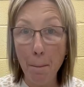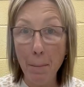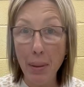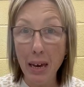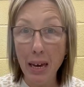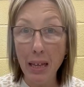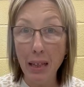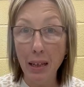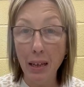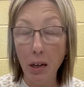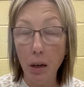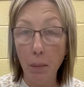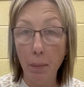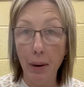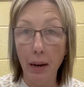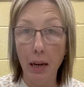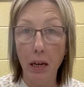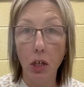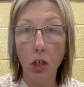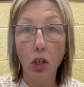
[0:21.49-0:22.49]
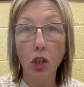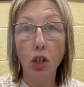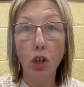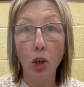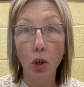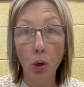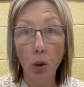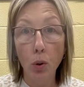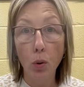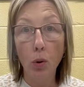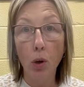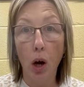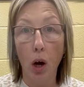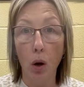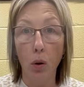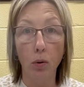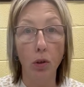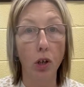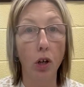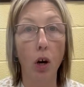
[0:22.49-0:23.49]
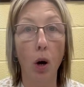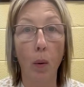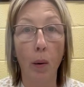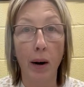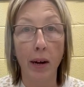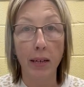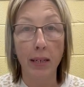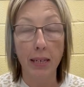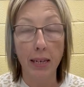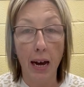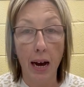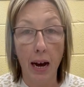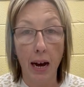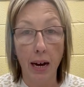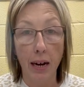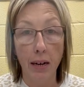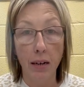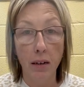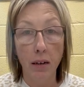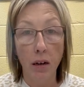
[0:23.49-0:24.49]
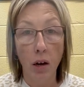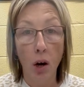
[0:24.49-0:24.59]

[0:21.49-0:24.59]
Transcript: be a little bit too cold to go outside